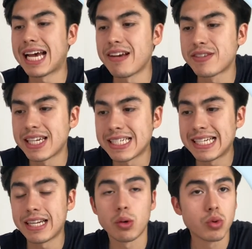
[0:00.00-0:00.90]
I've said
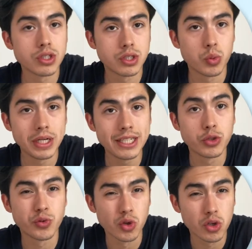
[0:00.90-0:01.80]
that I want really
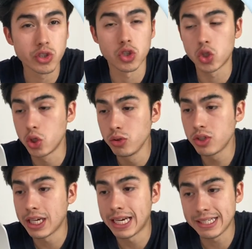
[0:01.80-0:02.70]
to focus on glutes,
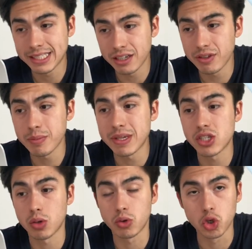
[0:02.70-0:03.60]
he's giving me
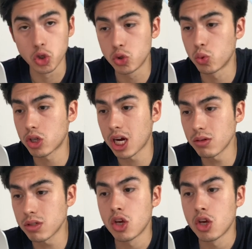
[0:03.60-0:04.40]
some glute workout.